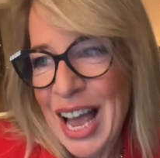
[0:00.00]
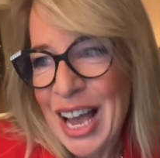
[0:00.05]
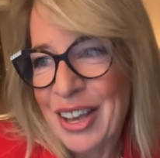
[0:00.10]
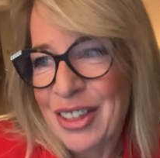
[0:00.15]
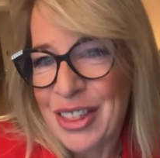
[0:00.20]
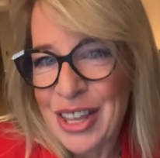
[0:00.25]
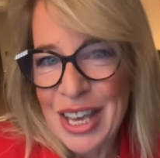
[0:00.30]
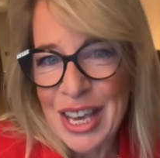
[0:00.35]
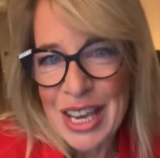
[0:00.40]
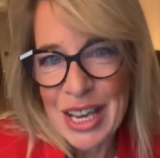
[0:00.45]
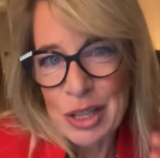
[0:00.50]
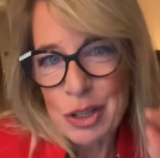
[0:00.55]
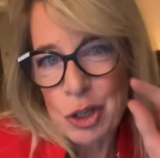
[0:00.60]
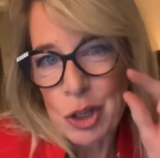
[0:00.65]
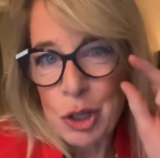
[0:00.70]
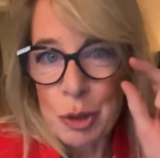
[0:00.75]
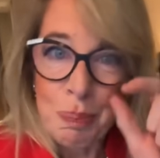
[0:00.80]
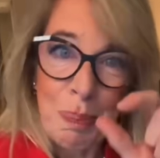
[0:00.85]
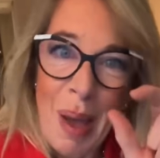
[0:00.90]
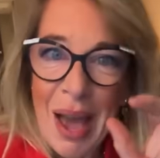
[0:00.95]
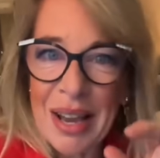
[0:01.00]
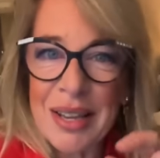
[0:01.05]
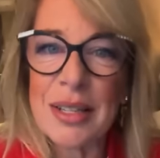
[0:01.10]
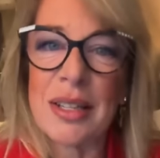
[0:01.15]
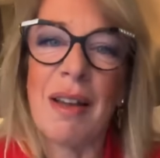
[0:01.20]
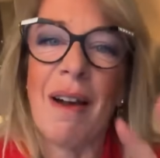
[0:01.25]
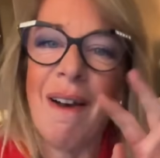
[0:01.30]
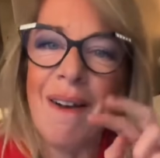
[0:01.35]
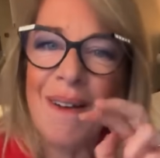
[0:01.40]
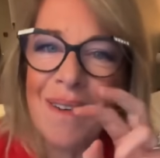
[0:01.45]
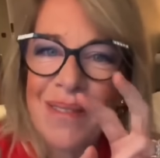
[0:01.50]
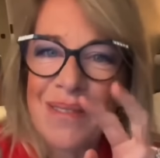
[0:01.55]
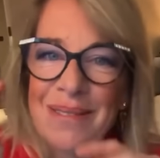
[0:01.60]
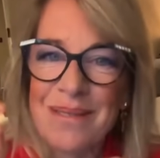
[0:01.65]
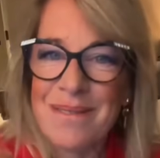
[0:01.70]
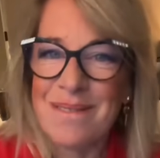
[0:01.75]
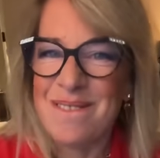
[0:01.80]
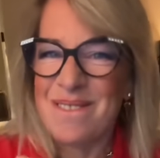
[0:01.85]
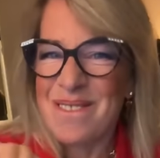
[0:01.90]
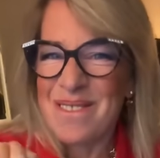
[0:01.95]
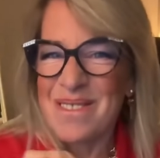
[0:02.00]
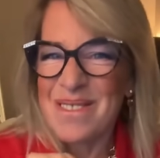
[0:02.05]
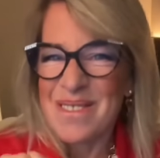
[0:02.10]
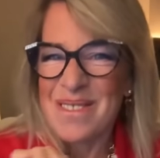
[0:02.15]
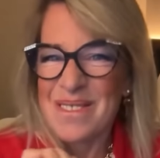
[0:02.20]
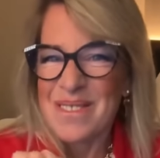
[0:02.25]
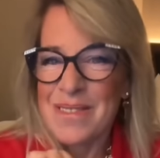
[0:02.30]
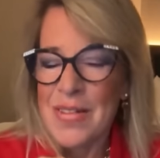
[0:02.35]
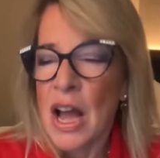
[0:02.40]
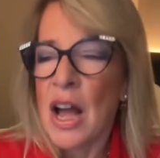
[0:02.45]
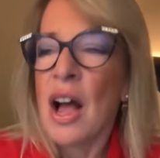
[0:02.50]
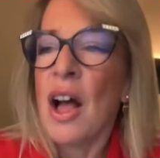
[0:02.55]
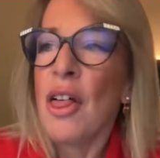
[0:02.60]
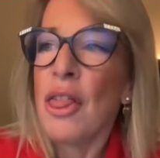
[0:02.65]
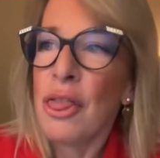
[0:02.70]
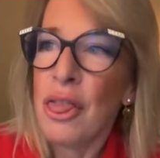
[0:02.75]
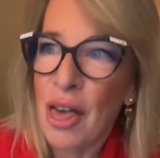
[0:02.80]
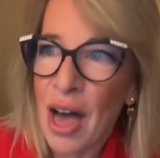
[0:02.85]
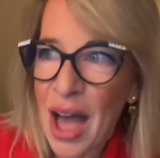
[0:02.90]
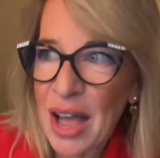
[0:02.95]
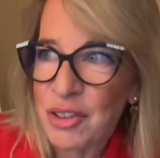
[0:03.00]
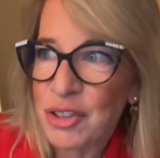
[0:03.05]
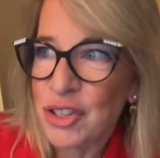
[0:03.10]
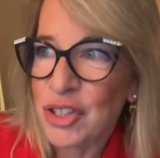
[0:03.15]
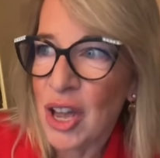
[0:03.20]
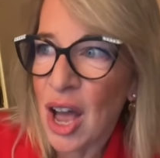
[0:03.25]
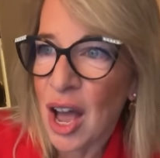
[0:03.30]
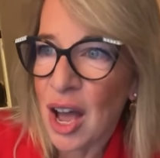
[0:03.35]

the inspector that